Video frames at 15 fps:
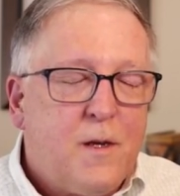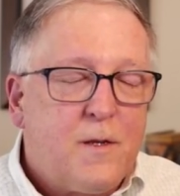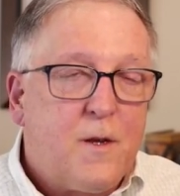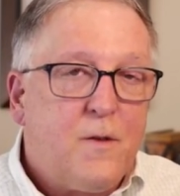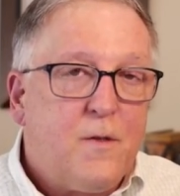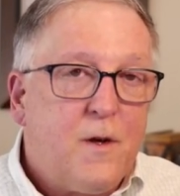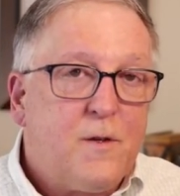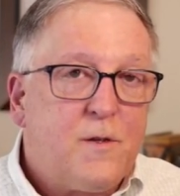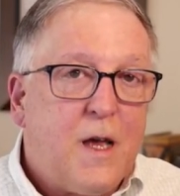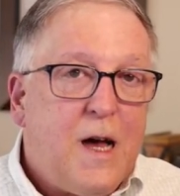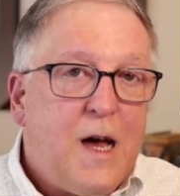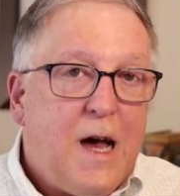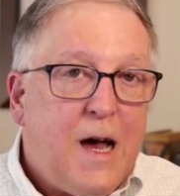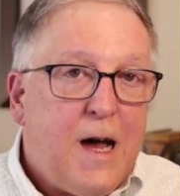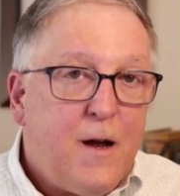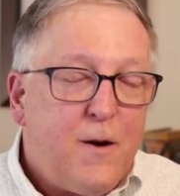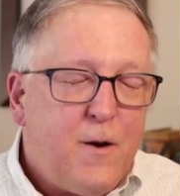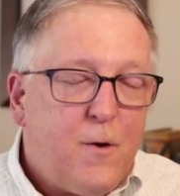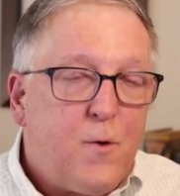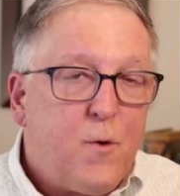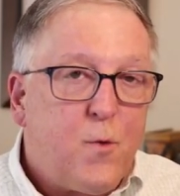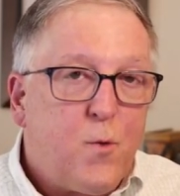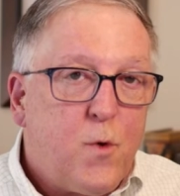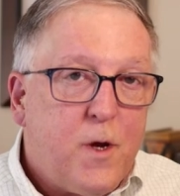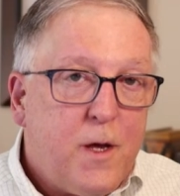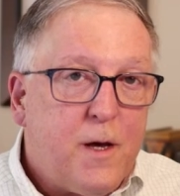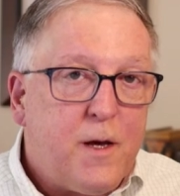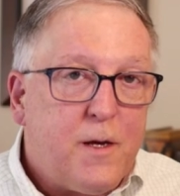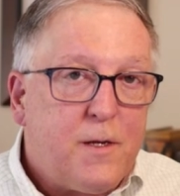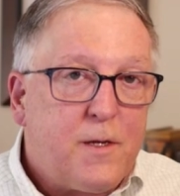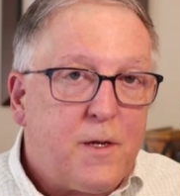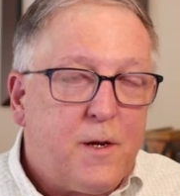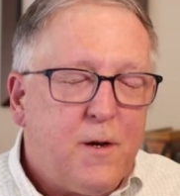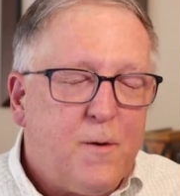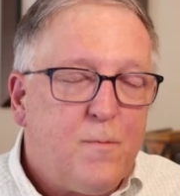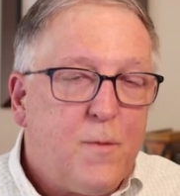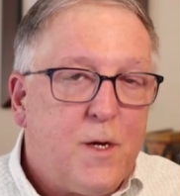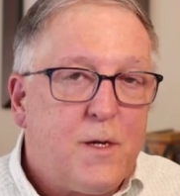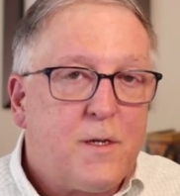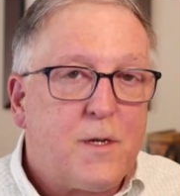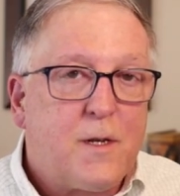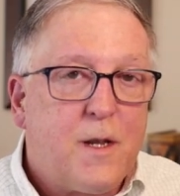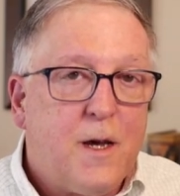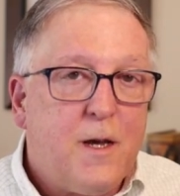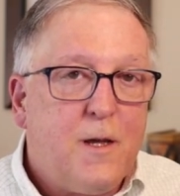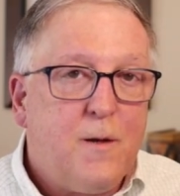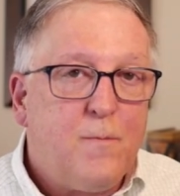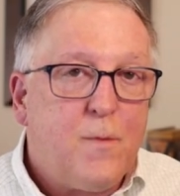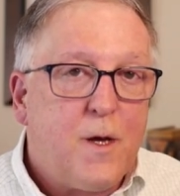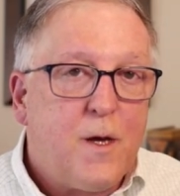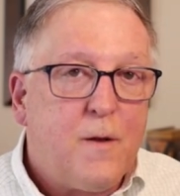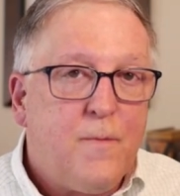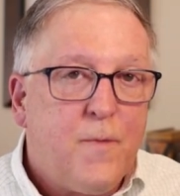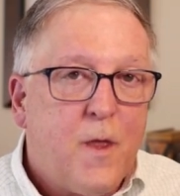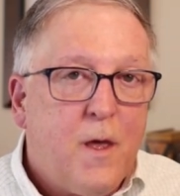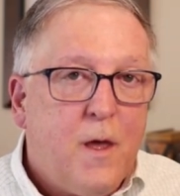So there's a higher risk of misstatement,